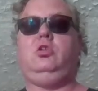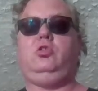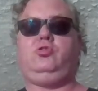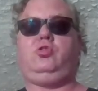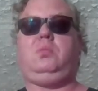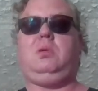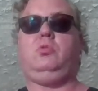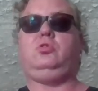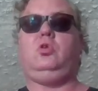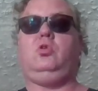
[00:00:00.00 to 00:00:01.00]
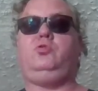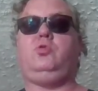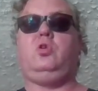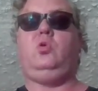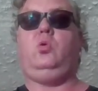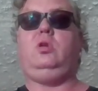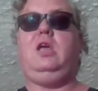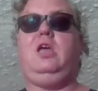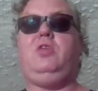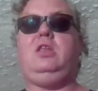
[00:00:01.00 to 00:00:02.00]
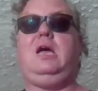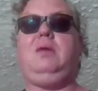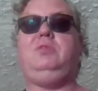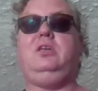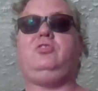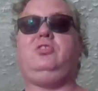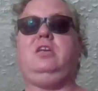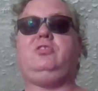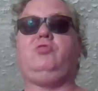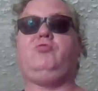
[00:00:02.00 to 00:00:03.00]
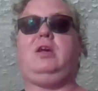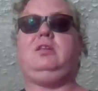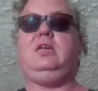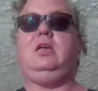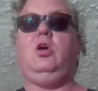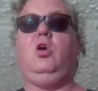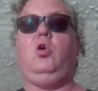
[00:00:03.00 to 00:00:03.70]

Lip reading: the stomach muscle goes to a cone, then you have Diastasis Recti.